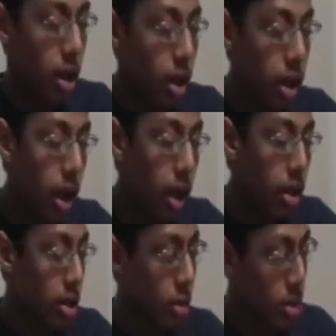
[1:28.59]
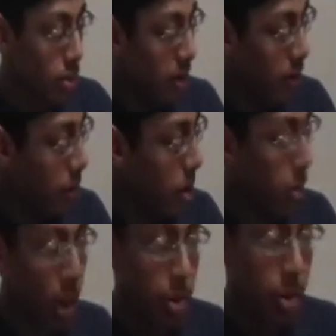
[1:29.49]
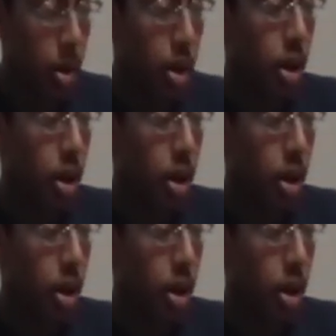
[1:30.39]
Next, once you've unfolded the paper,